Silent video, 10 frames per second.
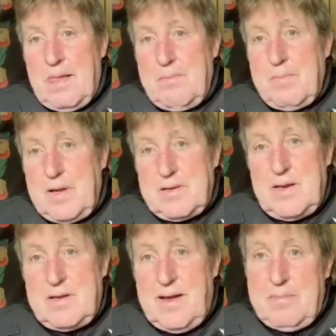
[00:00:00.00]
but it
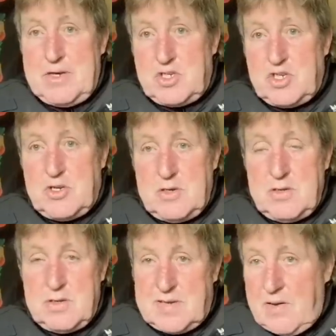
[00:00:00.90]
did damage
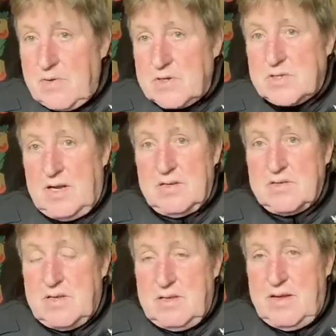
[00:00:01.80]
the terrorist
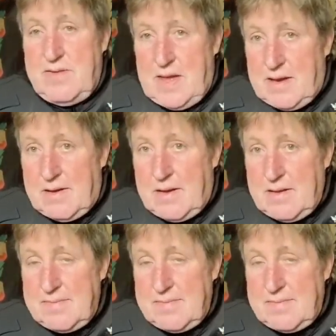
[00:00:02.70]
health in the end.